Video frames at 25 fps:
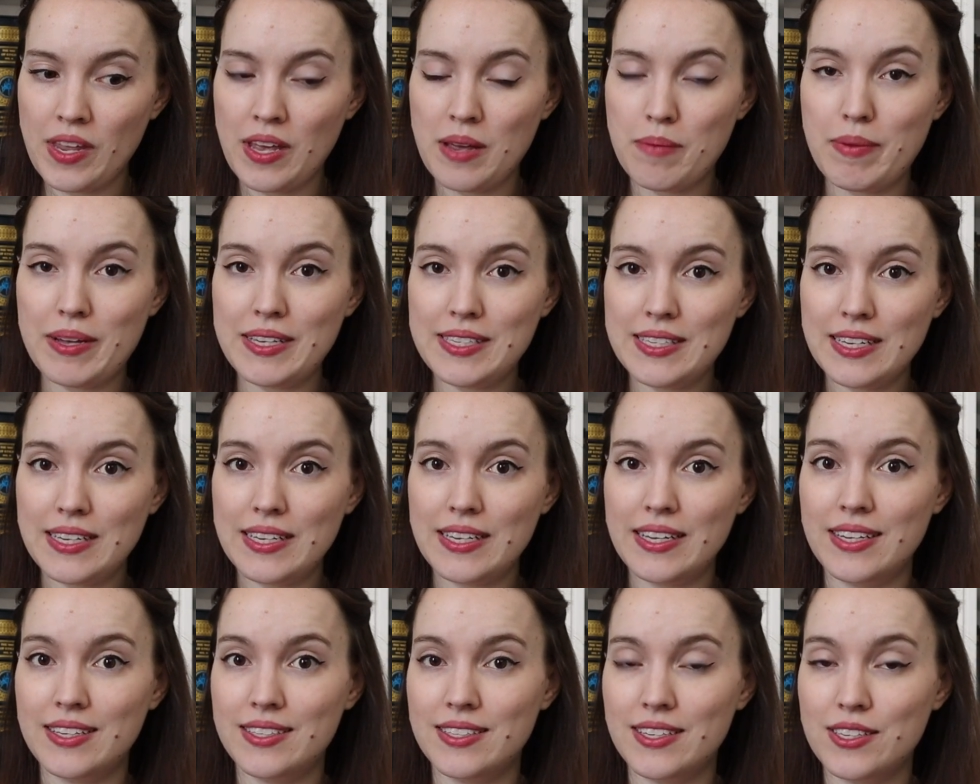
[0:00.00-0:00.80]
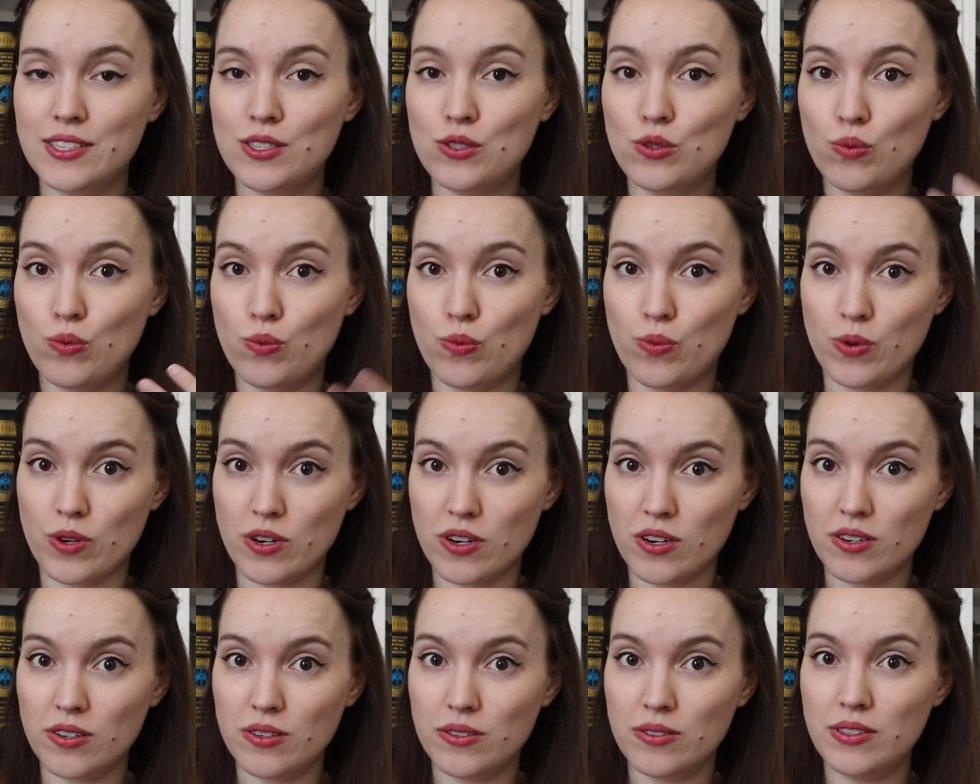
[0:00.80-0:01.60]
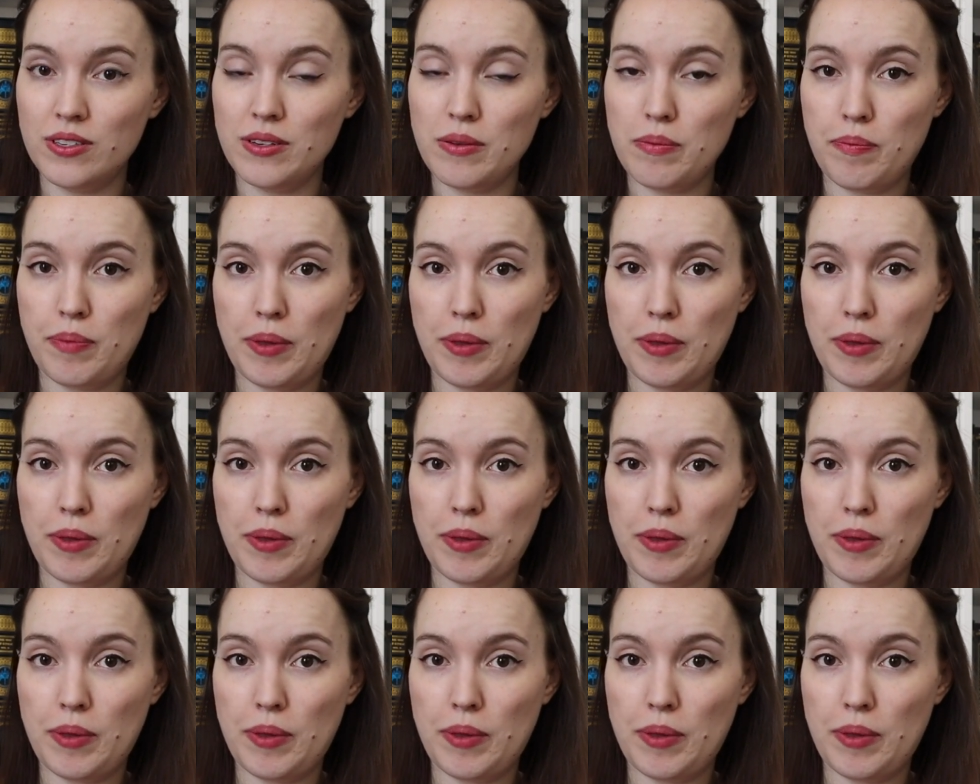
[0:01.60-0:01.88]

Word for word: Basically, in this world,